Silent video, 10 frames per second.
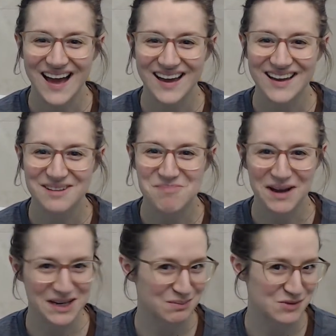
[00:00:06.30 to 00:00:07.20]
Hi, my
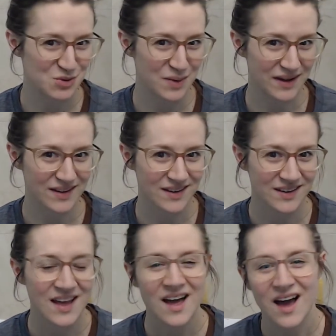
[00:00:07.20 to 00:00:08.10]
name's Rebecca.
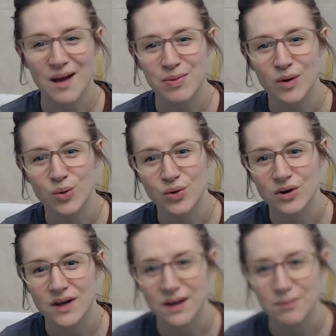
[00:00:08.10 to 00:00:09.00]
I'm the owner
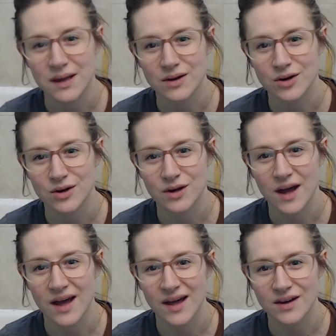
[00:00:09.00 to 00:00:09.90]
and maker
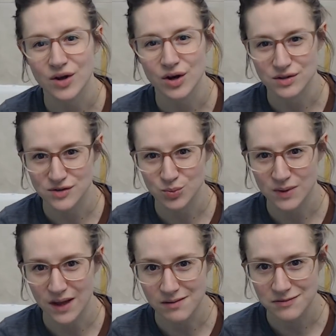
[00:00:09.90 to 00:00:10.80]
at Art Soap
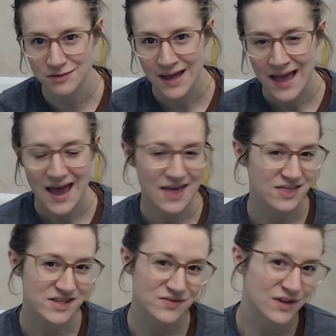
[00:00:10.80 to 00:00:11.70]
Life, and
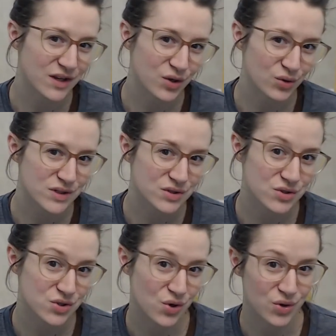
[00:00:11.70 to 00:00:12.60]
this video is to
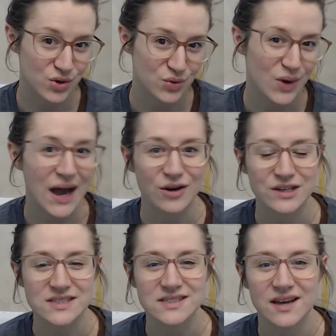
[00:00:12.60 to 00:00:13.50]
show you how to
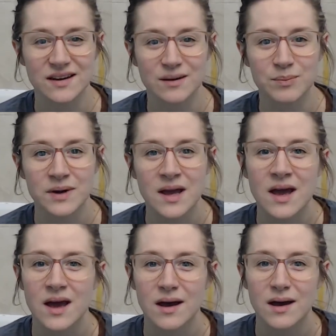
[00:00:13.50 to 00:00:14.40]
set up
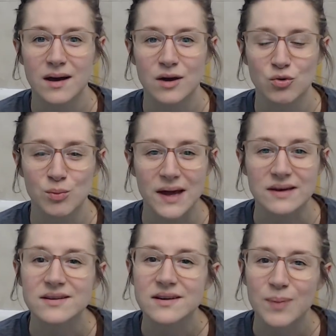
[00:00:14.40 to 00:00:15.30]
a
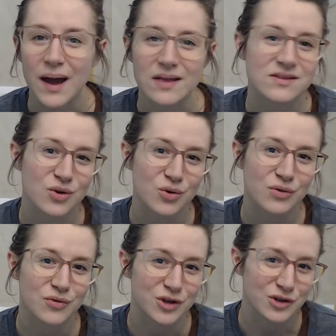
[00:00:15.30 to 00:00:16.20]
romantic bath soak
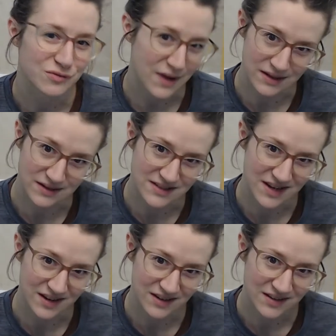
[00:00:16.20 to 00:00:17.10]
for your
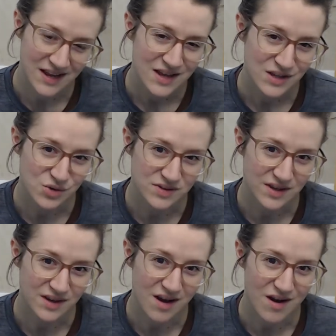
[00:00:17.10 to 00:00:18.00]
Valentine
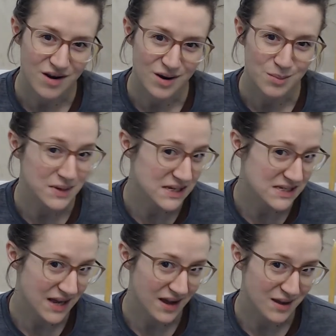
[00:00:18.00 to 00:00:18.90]
using our Me
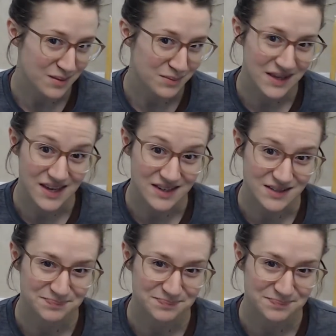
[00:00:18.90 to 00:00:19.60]
Time kit.